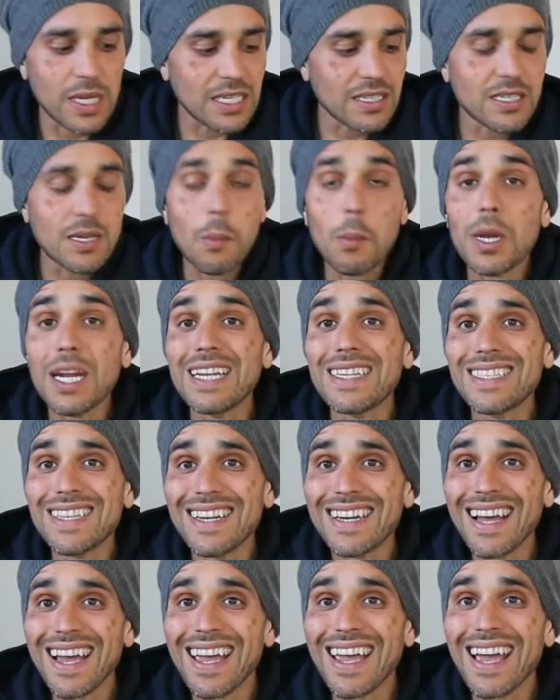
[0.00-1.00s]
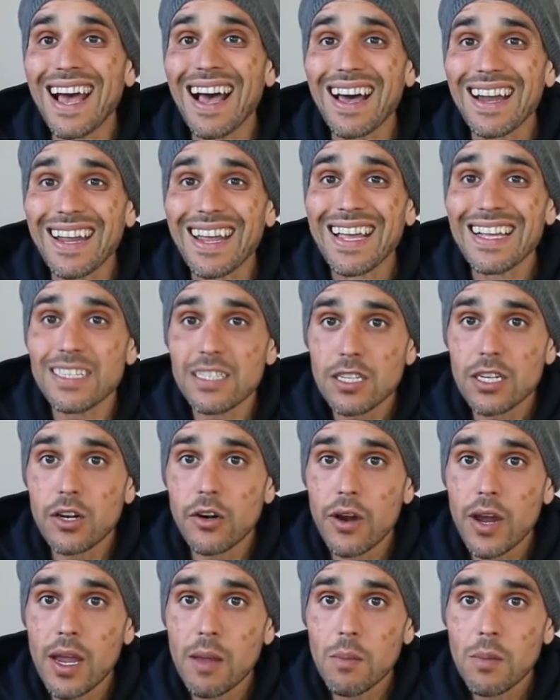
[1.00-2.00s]
somebody tonight on
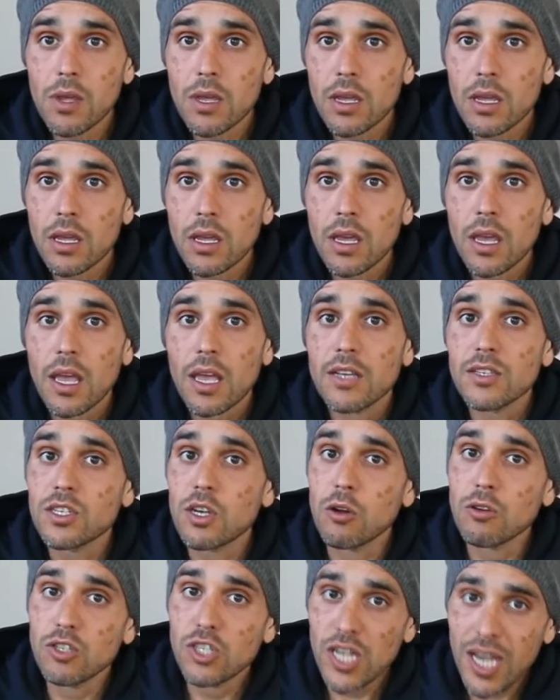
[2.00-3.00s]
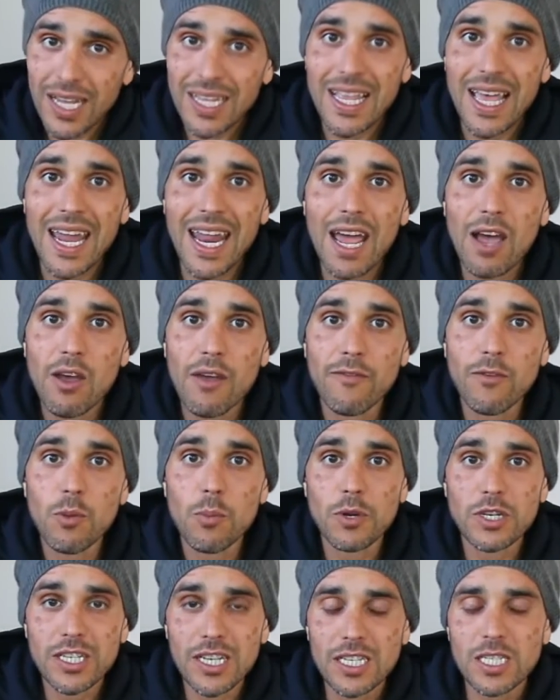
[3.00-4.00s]
Instagram. So check that out if you
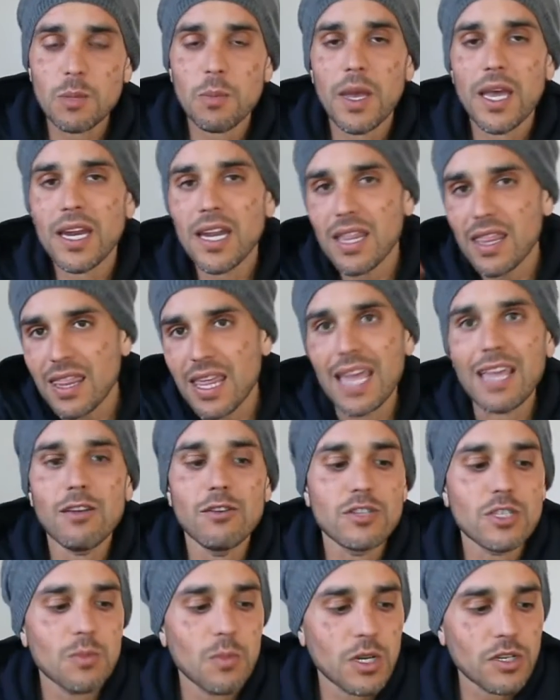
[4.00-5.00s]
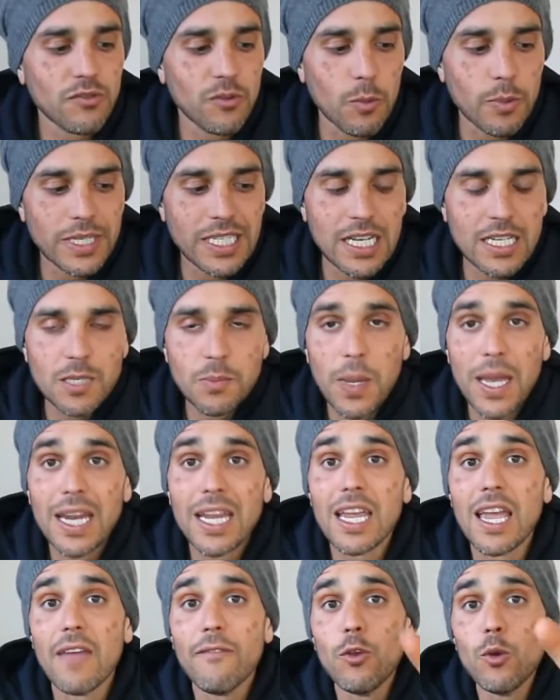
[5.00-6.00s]
participated. Thank you so much for
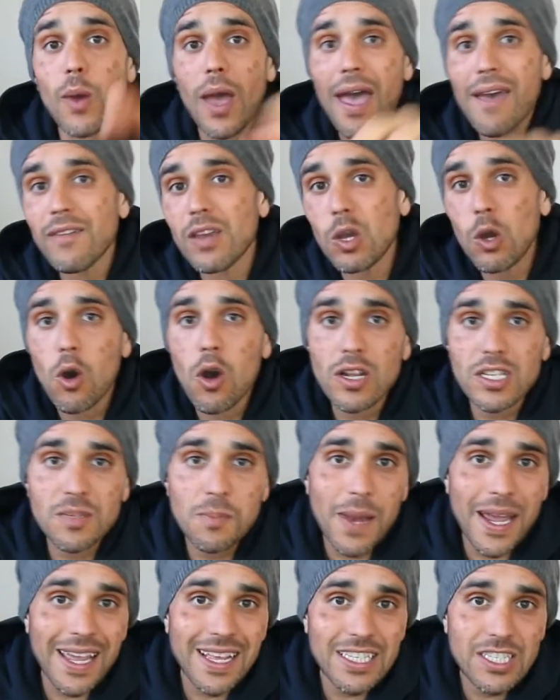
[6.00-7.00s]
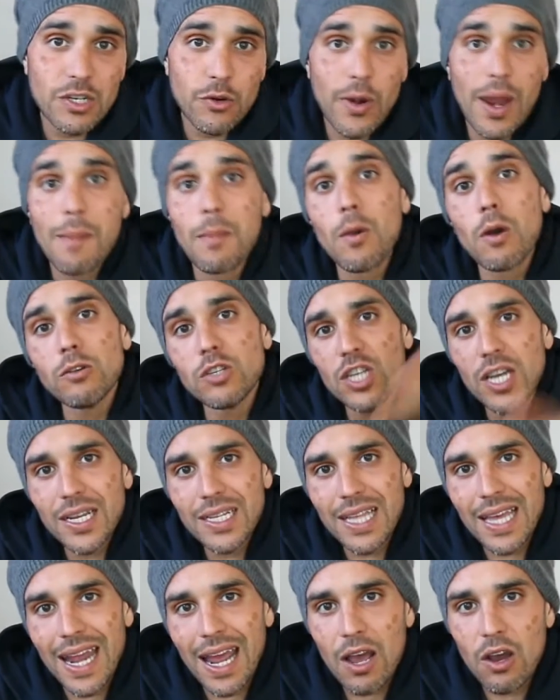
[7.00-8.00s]
participating. If you haven't gone to my Instagram, go check
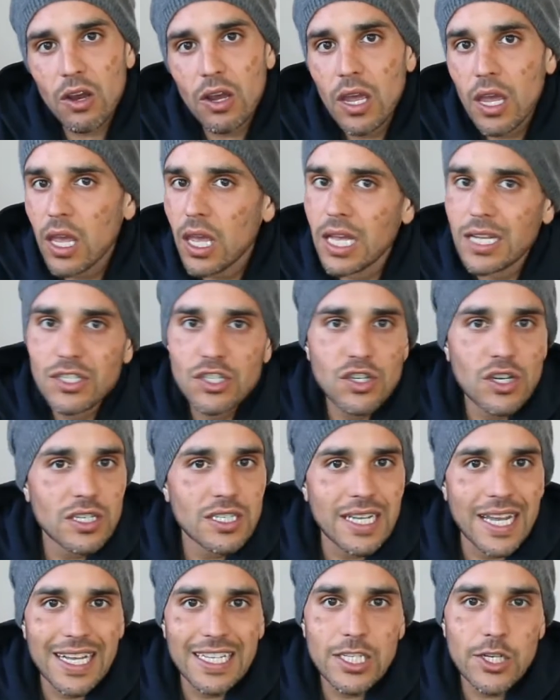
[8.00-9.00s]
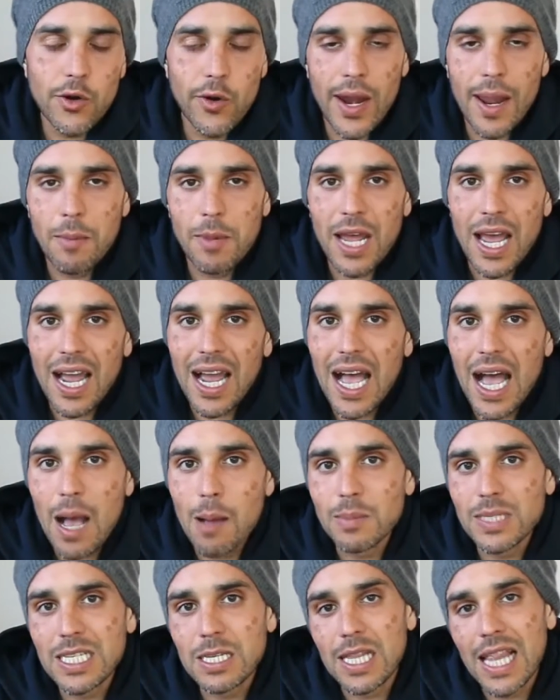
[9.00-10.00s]
that out. It's just
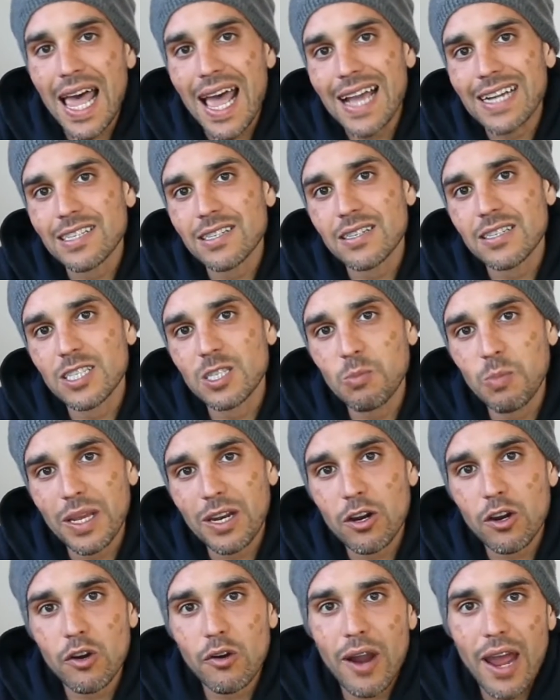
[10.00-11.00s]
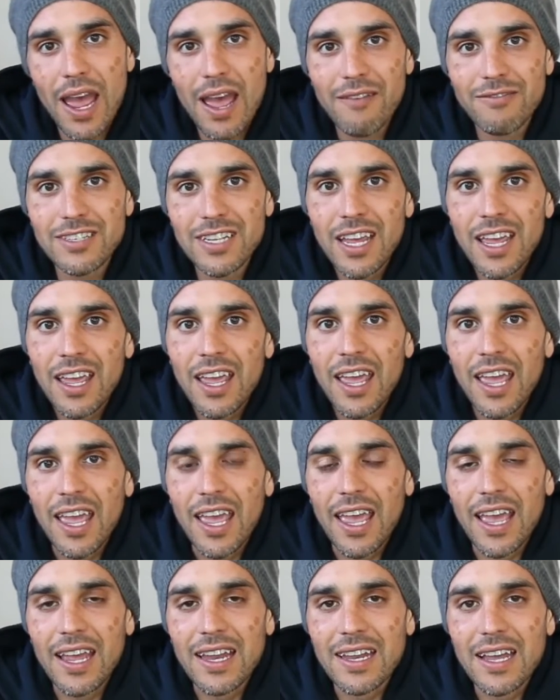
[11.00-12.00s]
instagram.com/spinnercraft.
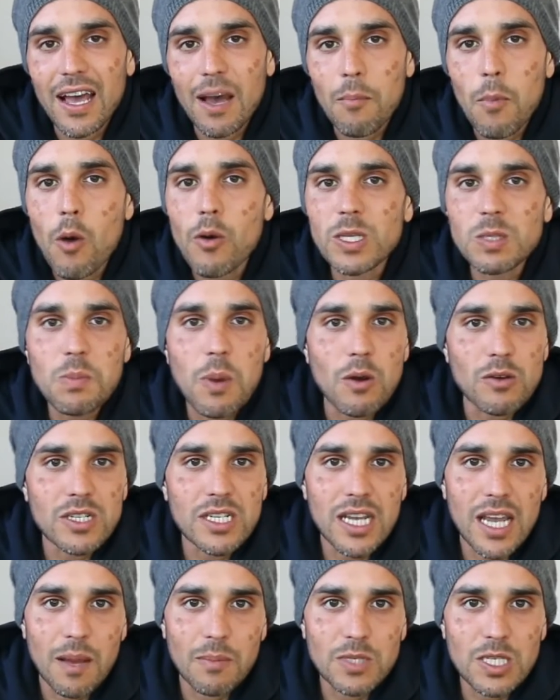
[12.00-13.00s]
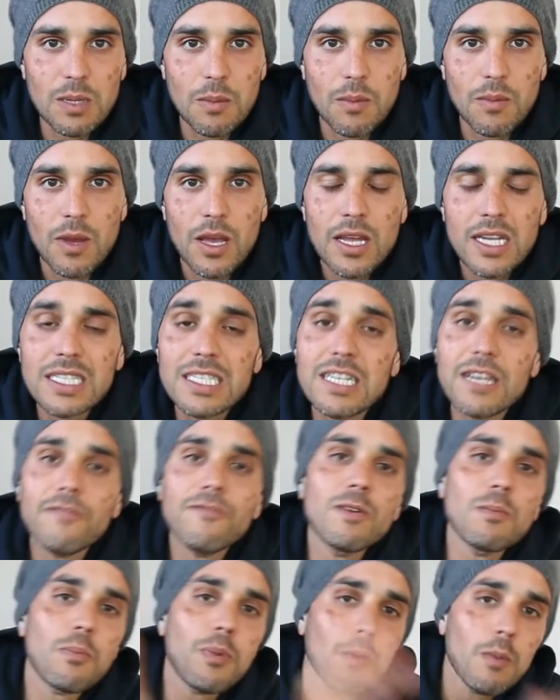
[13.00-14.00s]
And I'm always posting up some
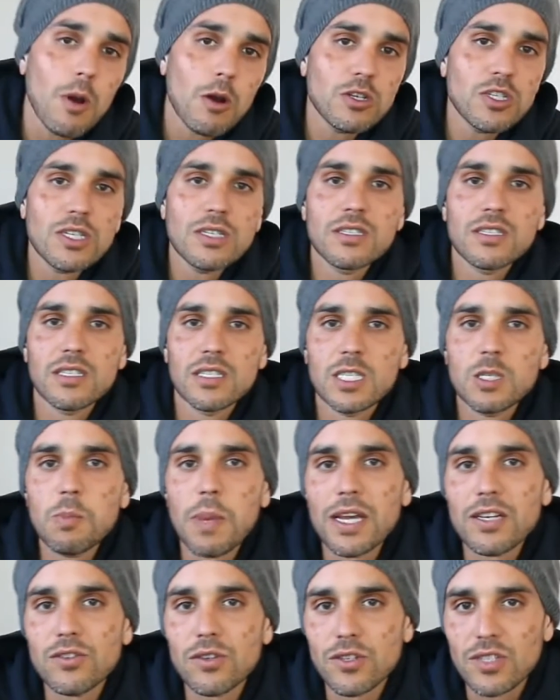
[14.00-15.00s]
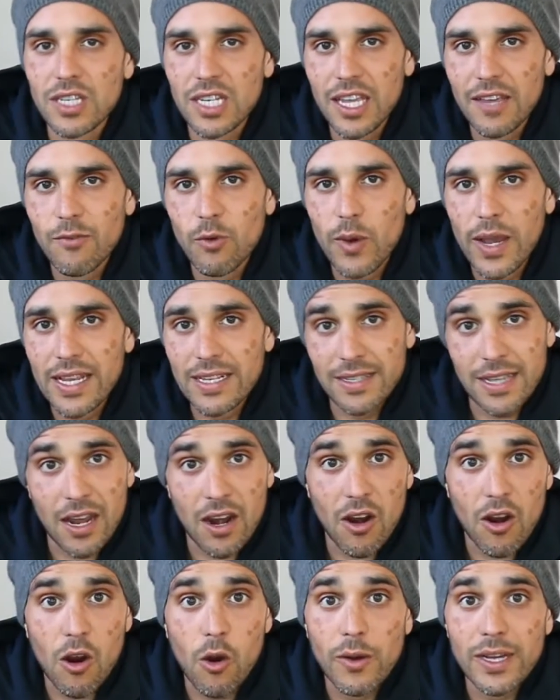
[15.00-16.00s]
different promotions and specials and giveaways that
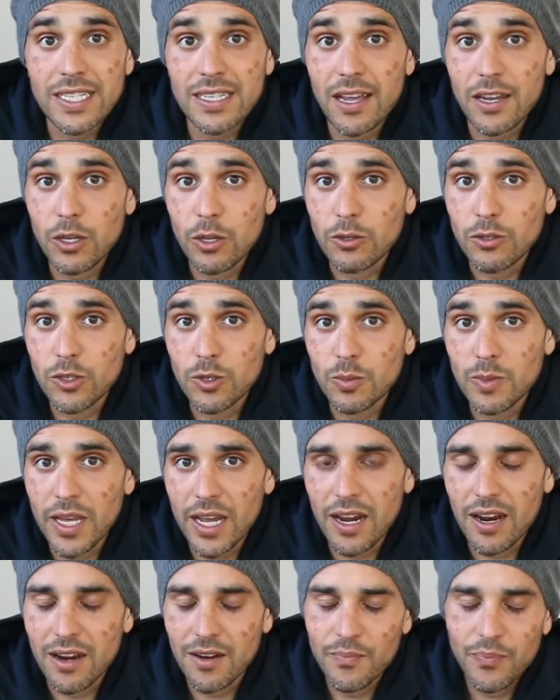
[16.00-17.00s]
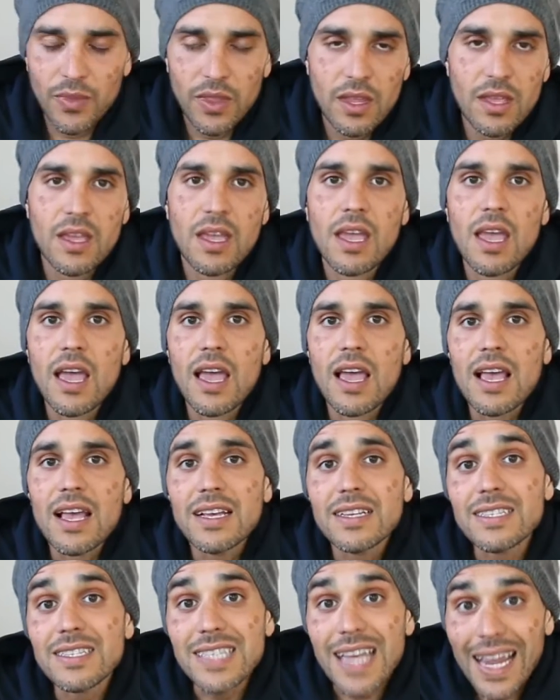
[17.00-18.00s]
aren't always on YouTube there.
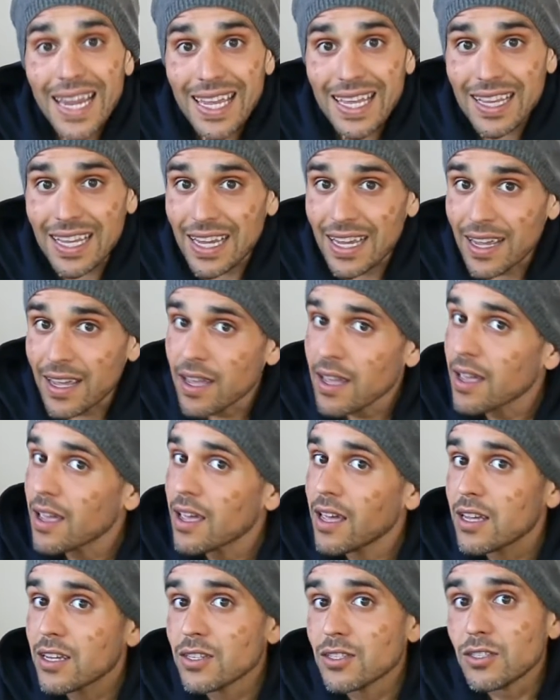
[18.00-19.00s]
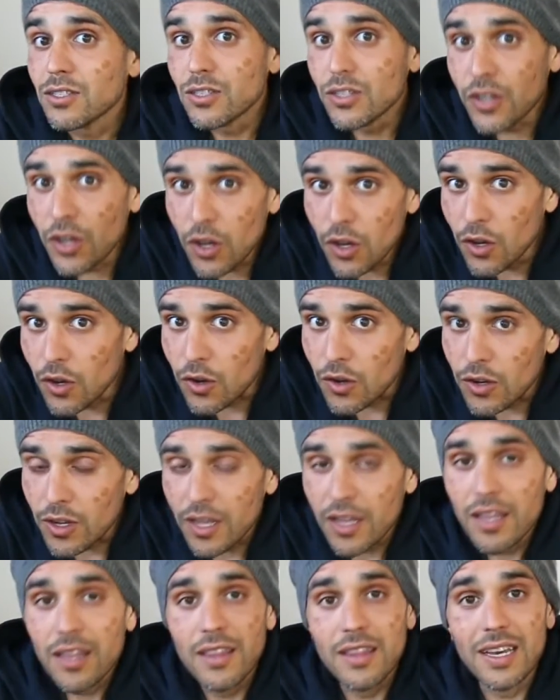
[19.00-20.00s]
Secondly, dude,
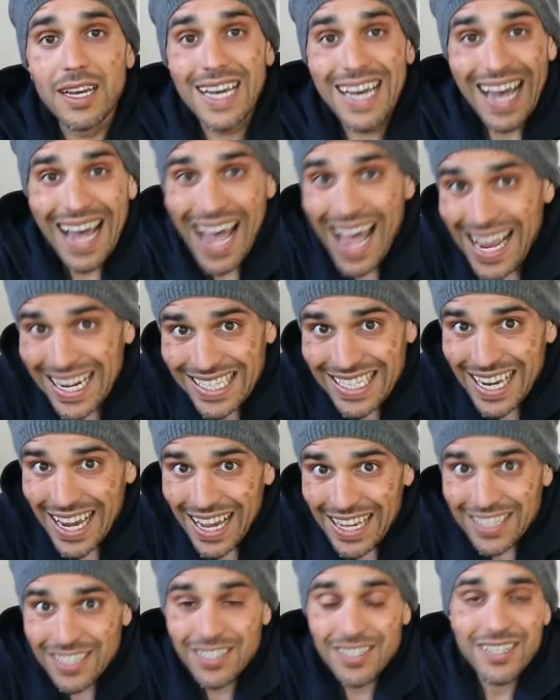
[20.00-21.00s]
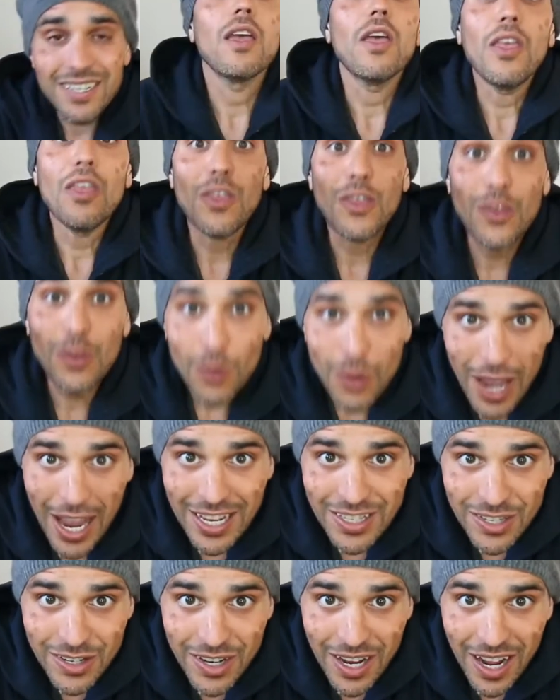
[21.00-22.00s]
the contest, you guys are